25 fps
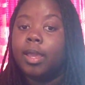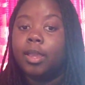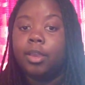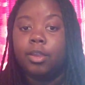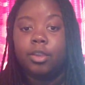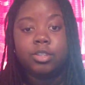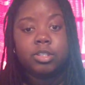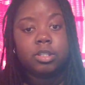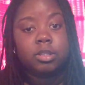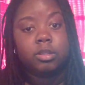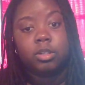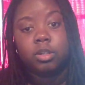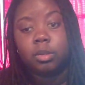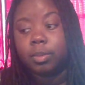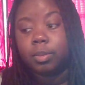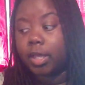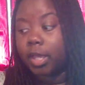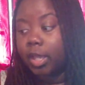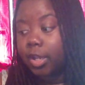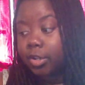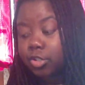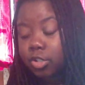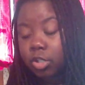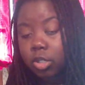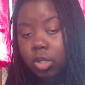use some little bit
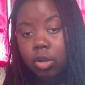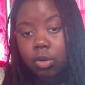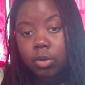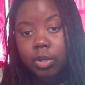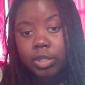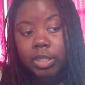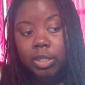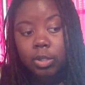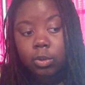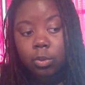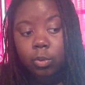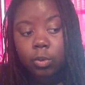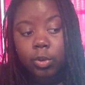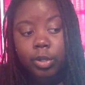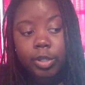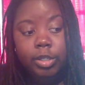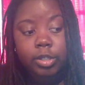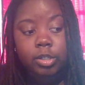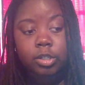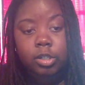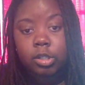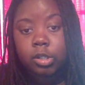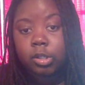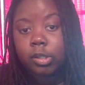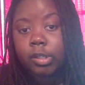extra coconut
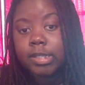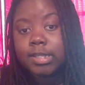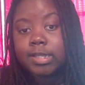oil,